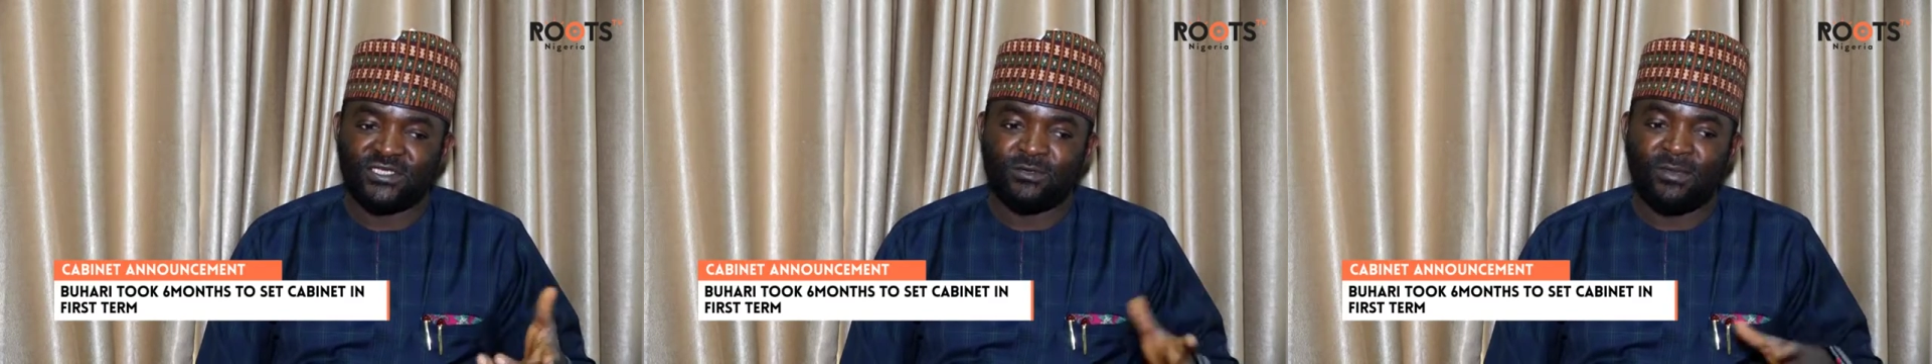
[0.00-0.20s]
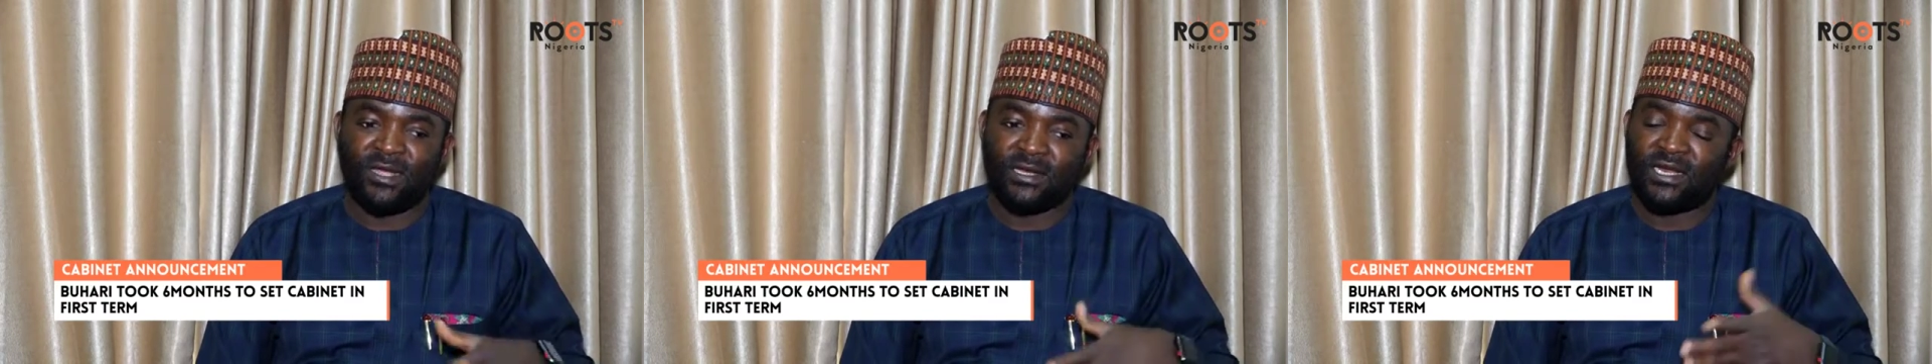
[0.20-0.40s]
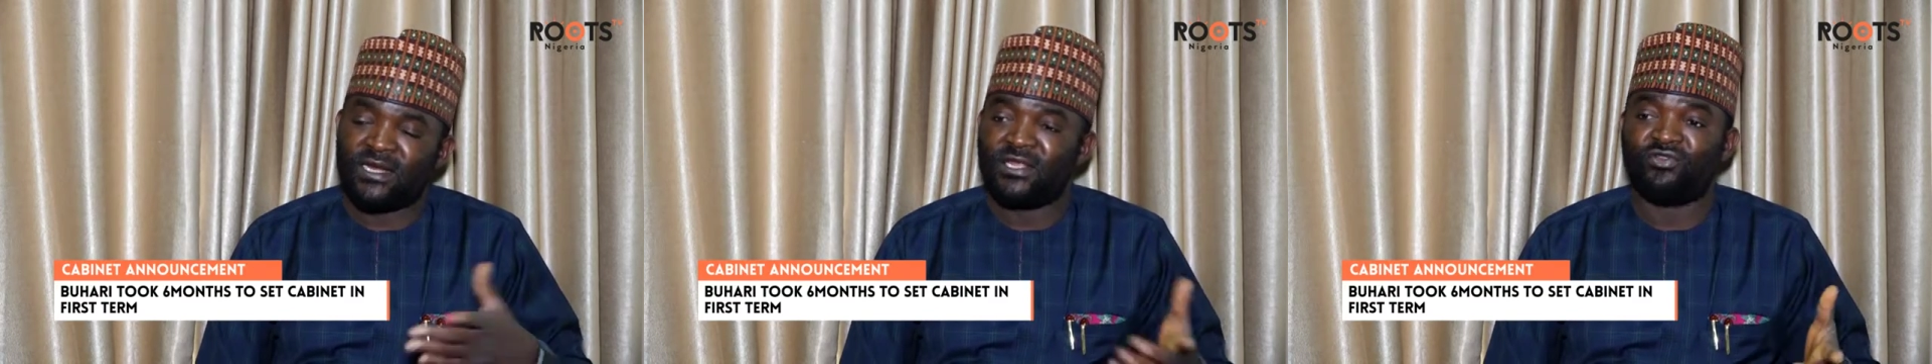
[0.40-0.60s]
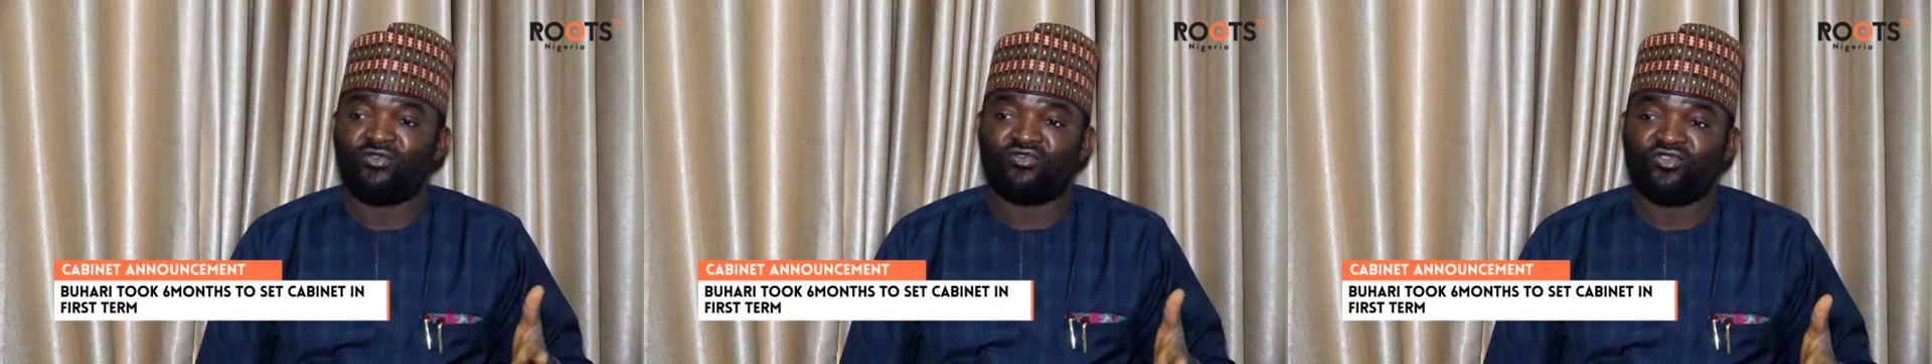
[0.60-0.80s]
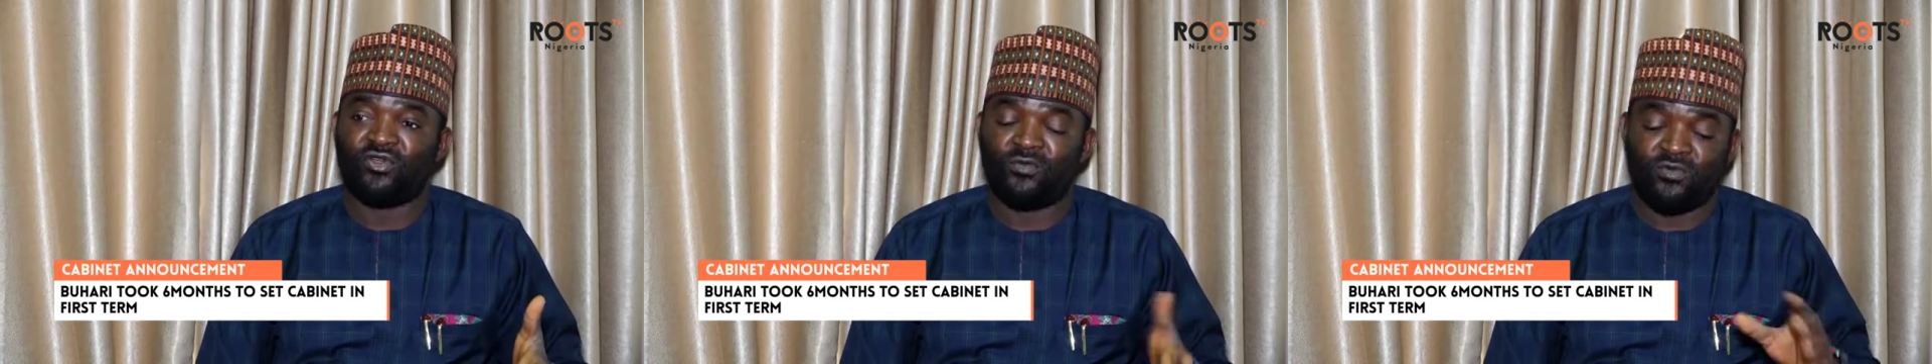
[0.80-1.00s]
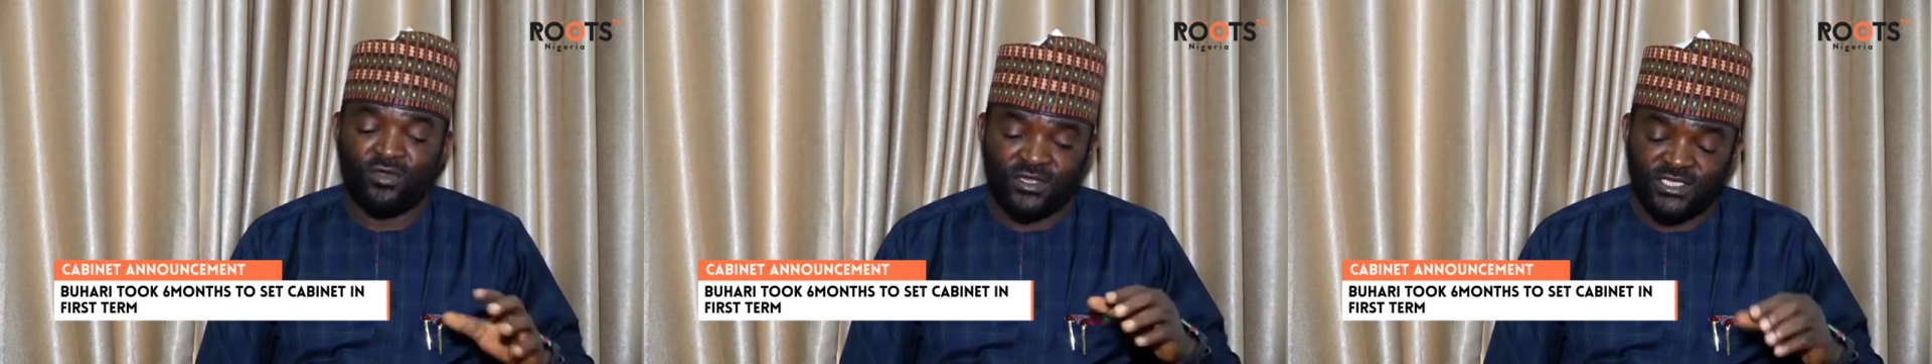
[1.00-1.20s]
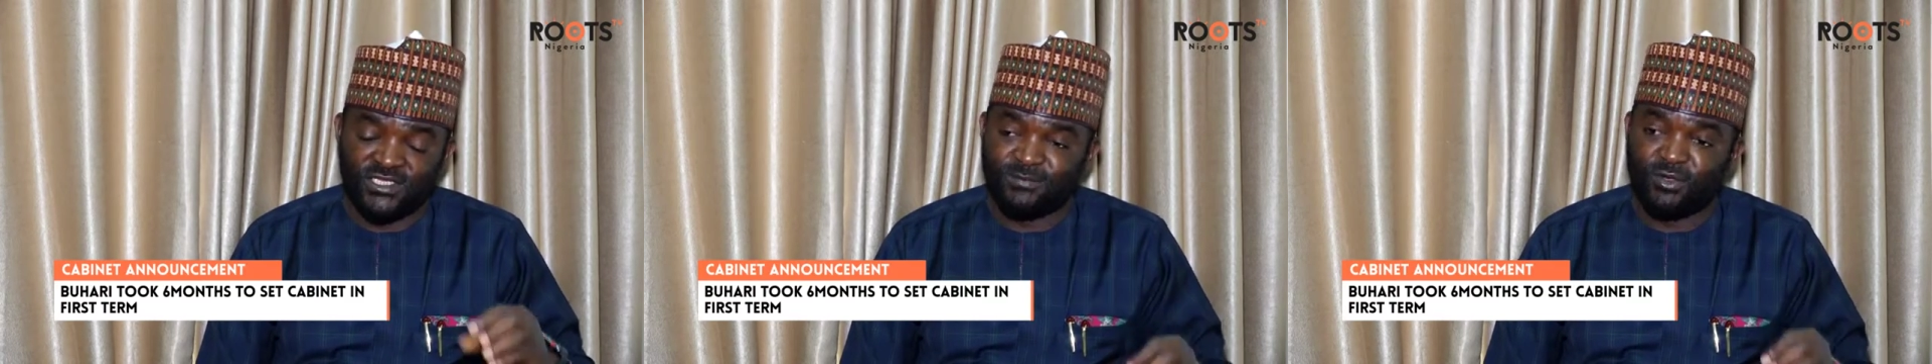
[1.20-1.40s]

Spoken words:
You might run into trouble in this,